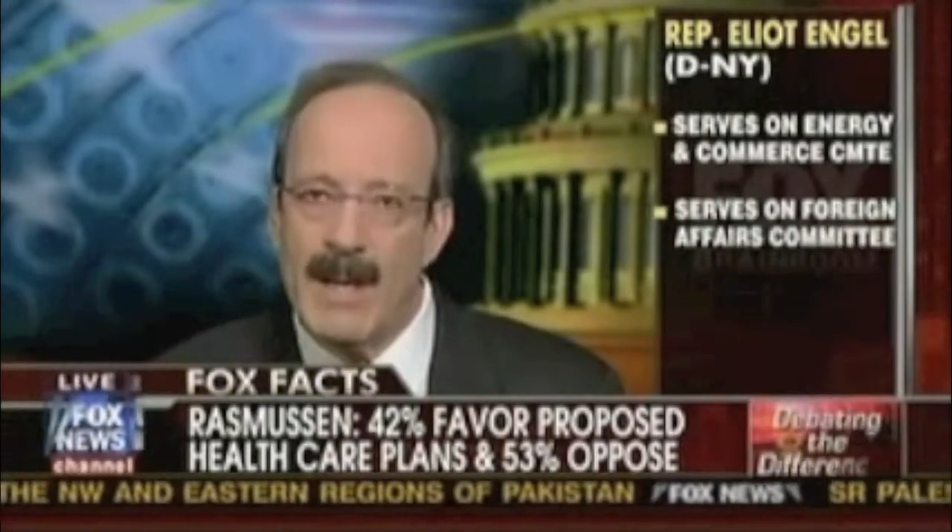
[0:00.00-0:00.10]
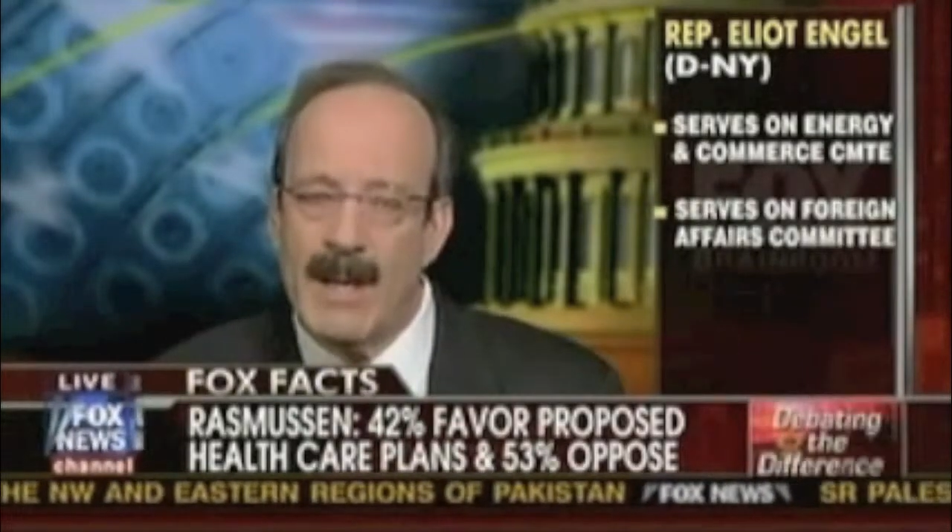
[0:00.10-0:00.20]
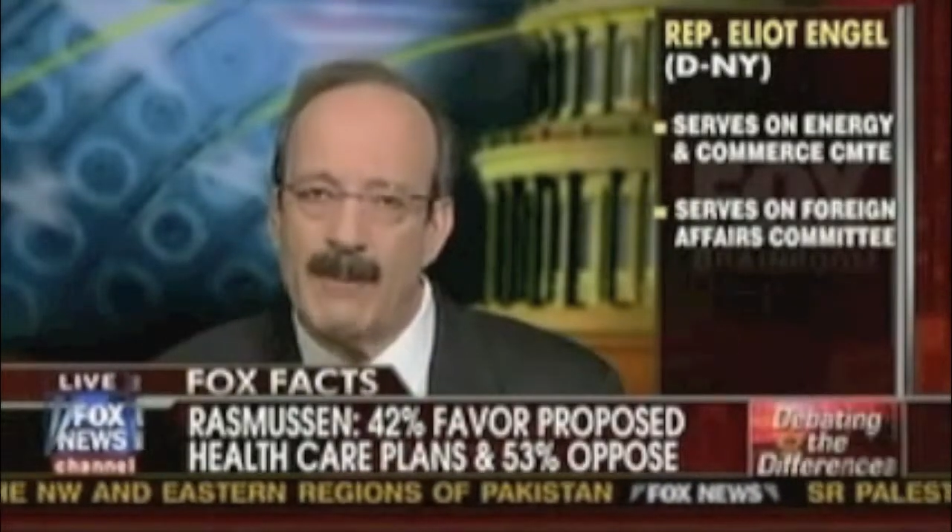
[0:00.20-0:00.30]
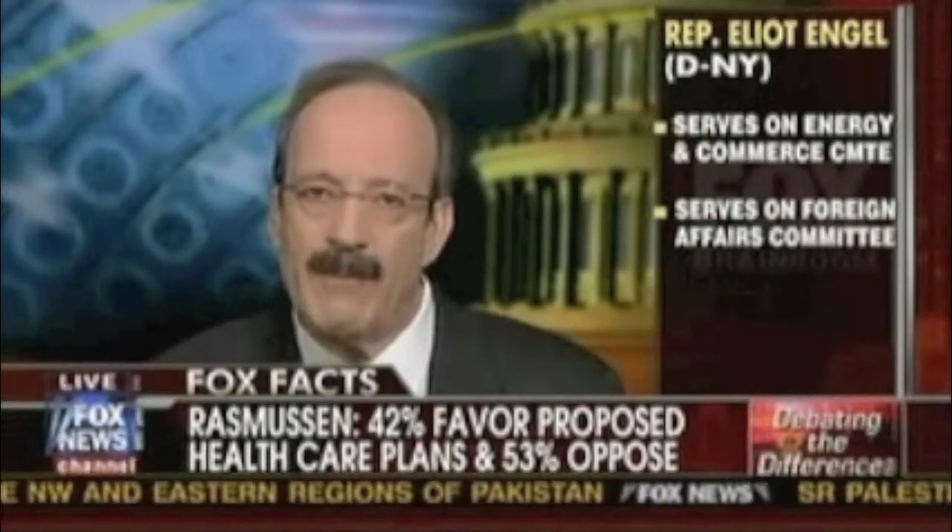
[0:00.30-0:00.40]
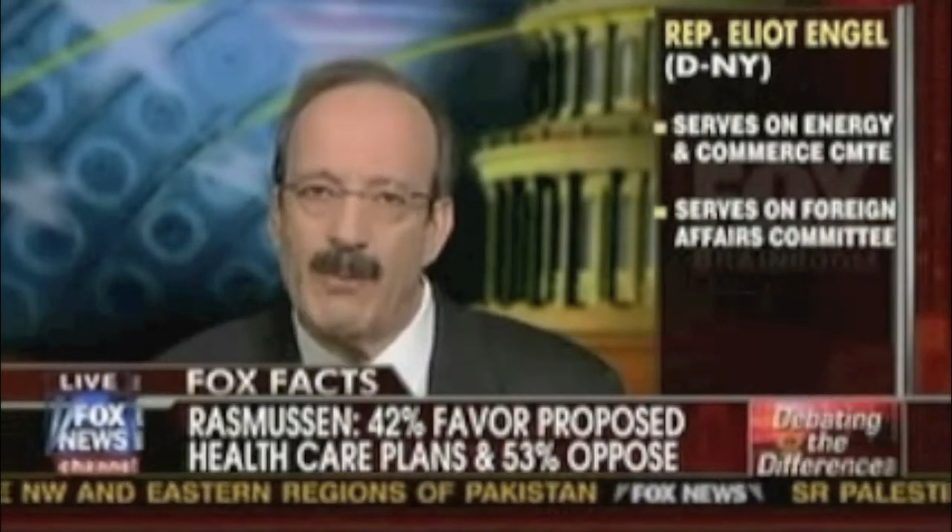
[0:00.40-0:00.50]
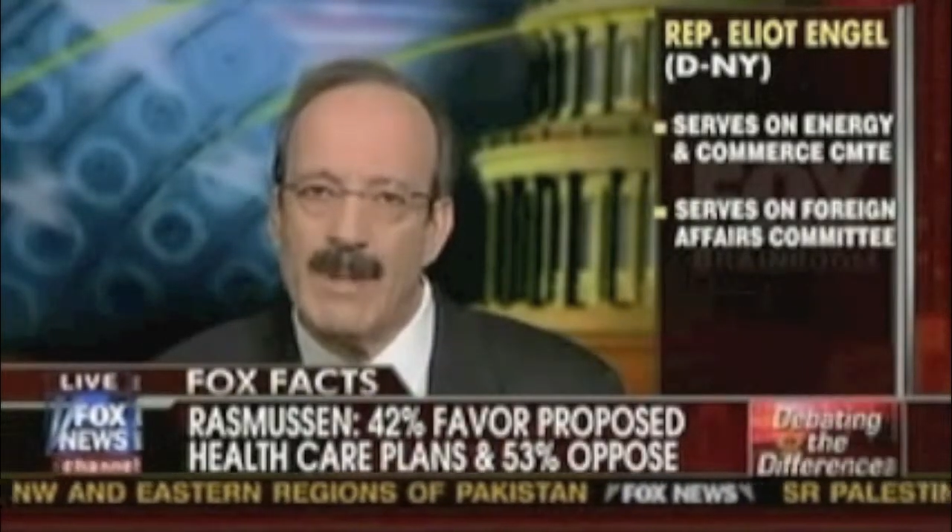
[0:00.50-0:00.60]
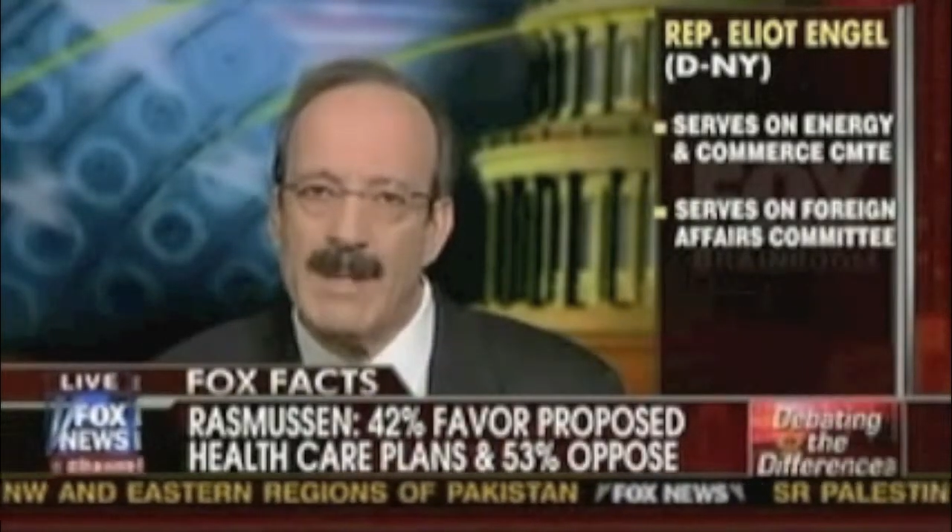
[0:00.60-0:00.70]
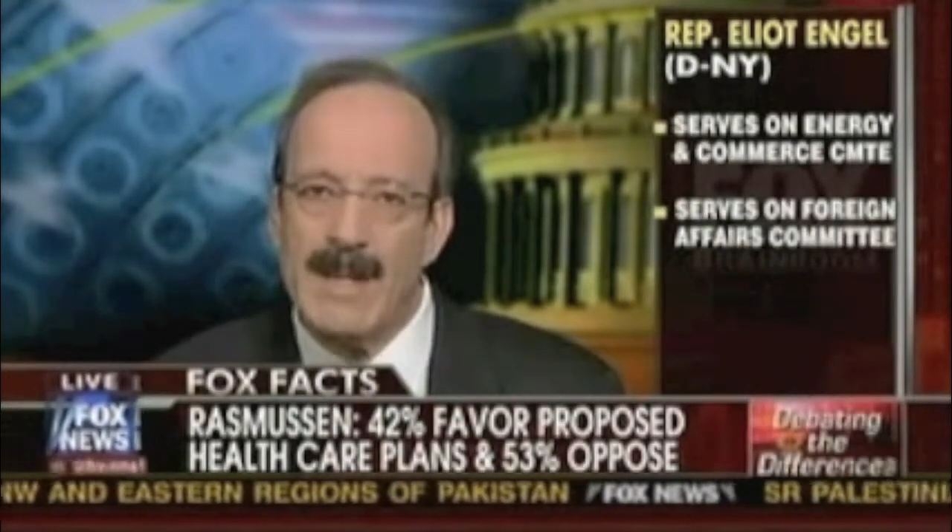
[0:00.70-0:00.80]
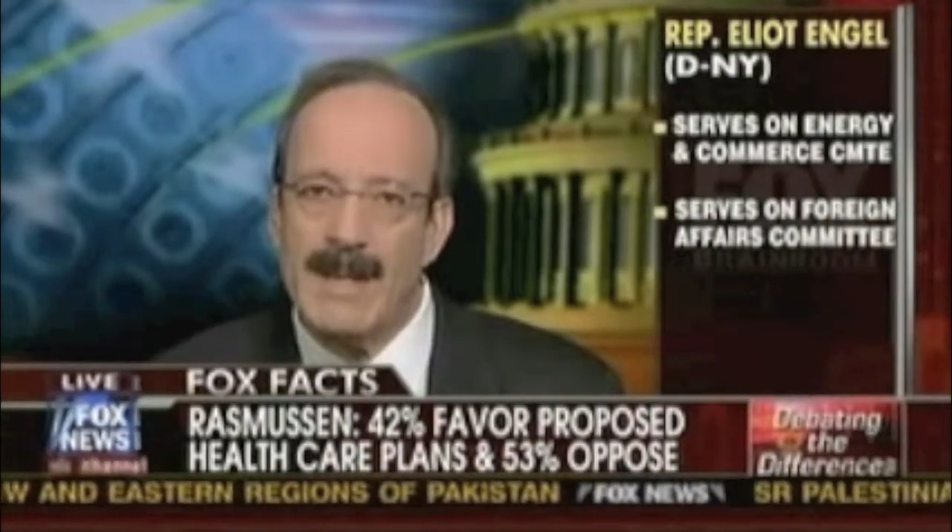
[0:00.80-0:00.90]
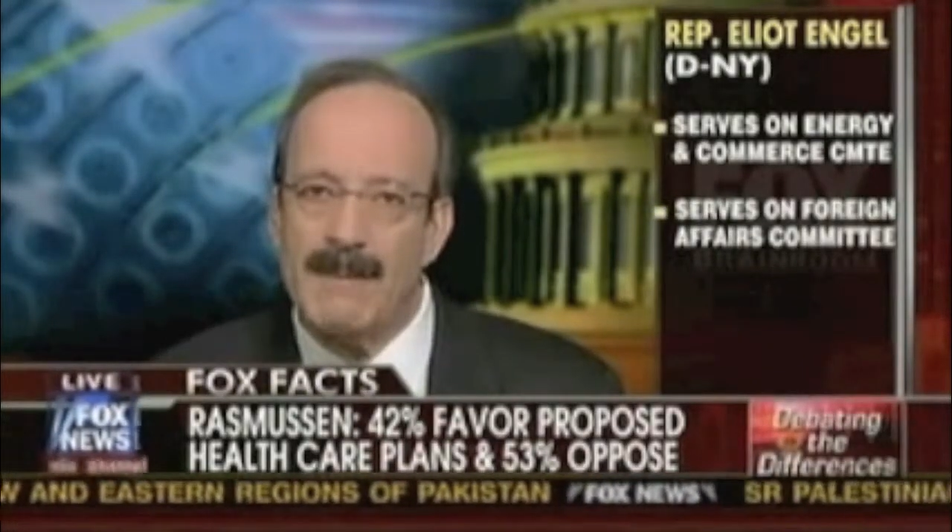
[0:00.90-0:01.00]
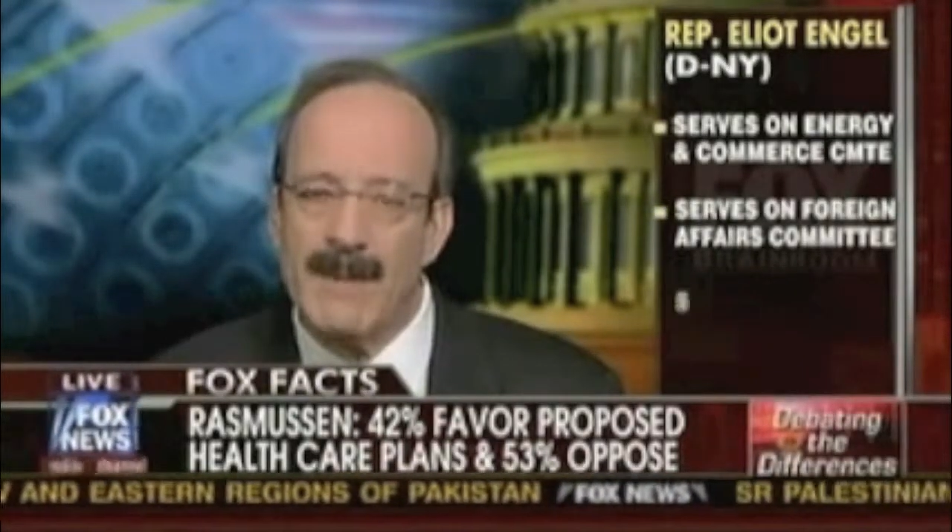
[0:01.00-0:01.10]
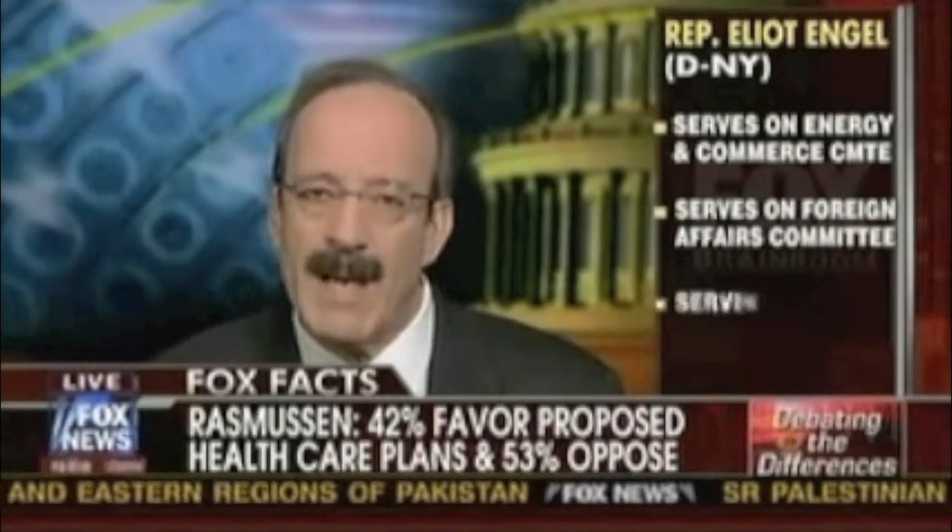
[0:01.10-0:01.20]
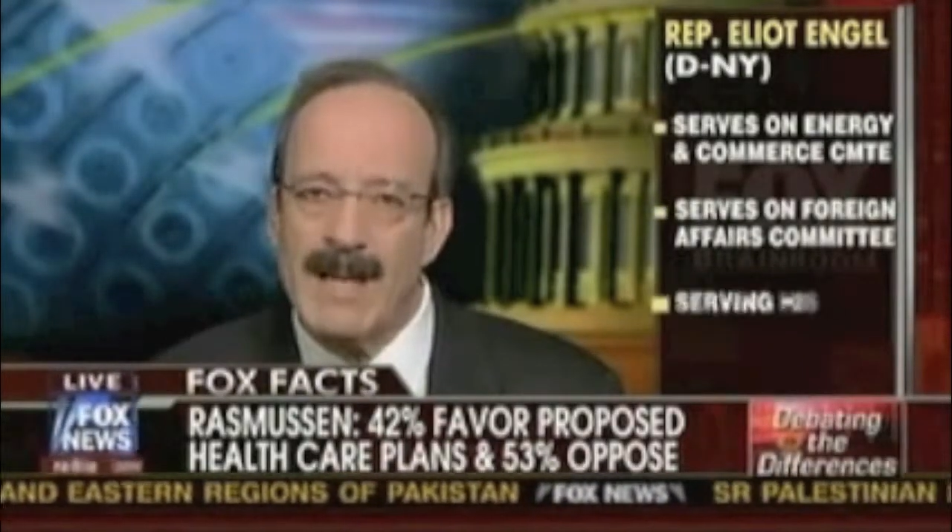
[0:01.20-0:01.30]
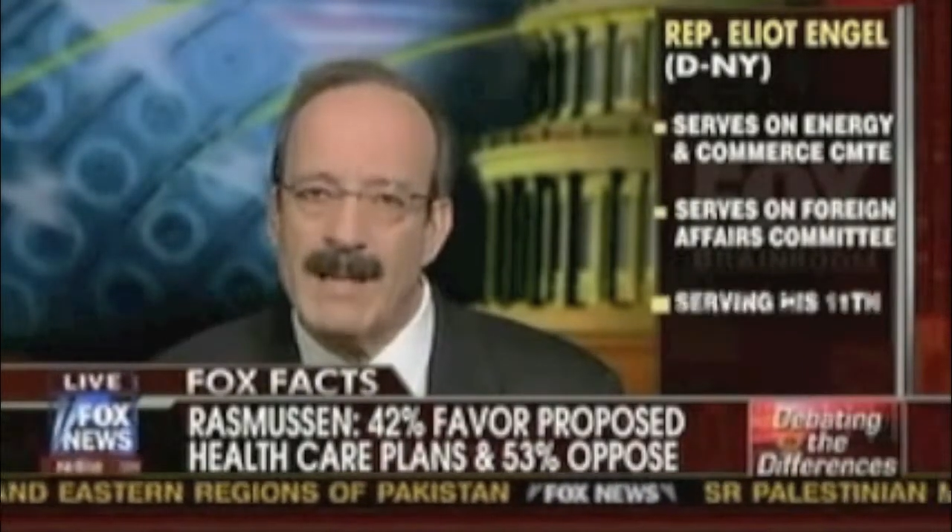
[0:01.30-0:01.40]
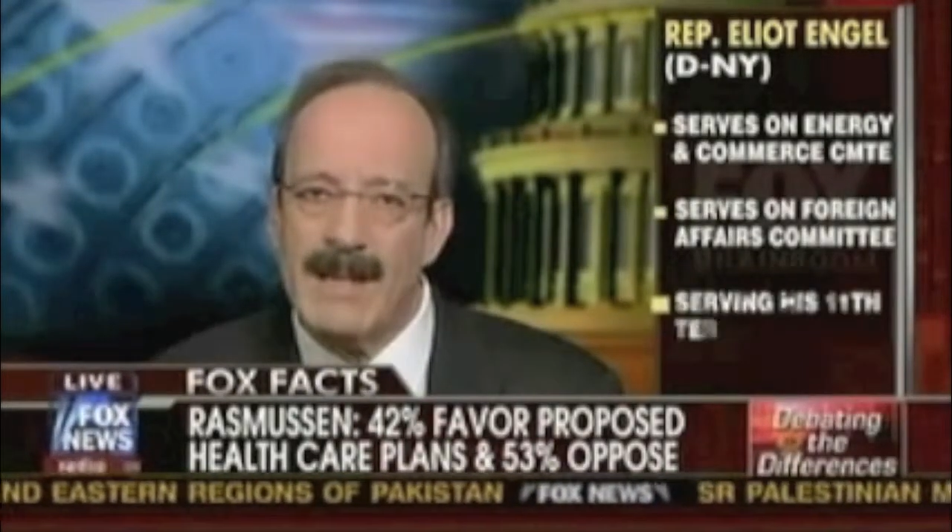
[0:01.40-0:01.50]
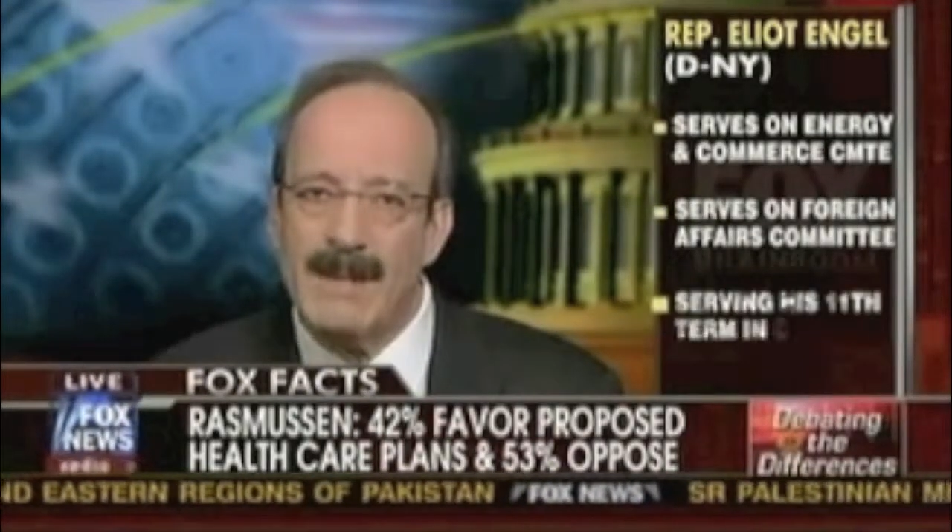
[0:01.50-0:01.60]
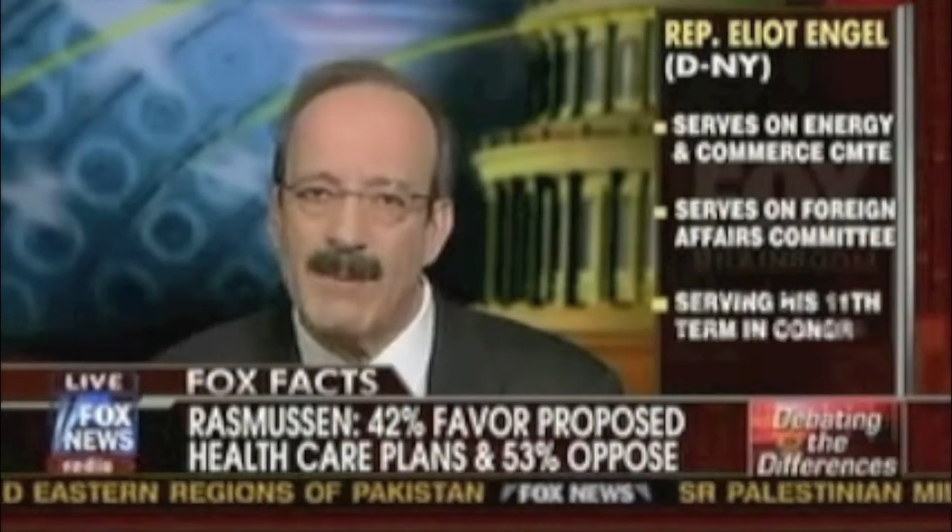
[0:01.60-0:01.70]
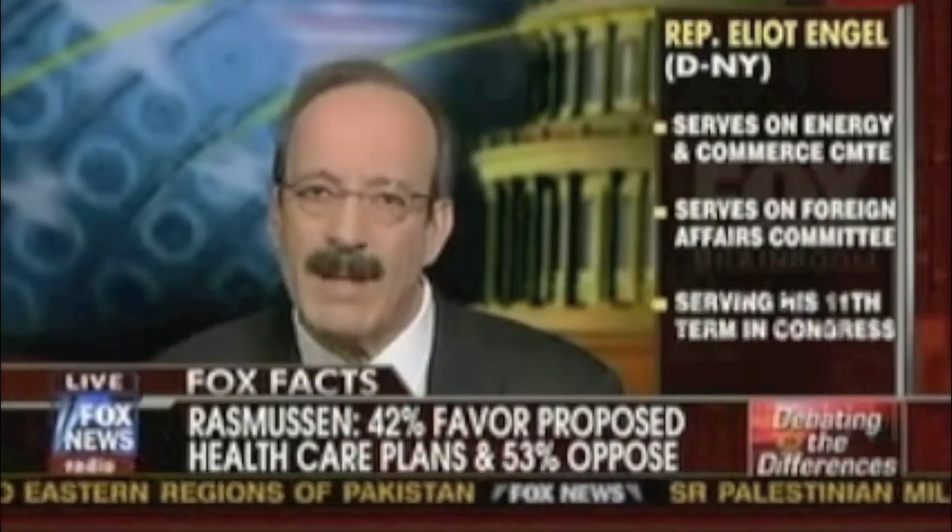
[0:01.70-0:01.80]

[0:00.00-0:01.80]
14 of the 19